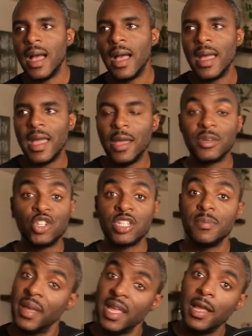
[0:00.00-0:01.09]
it was just
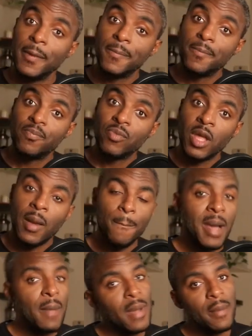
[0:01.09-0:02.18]
me, my
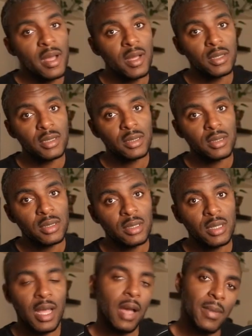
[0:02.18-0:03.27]
mama,
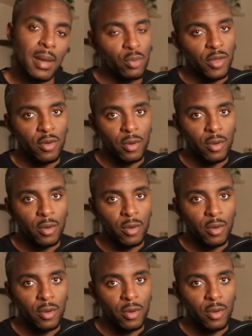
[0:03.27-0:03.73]
and my brother.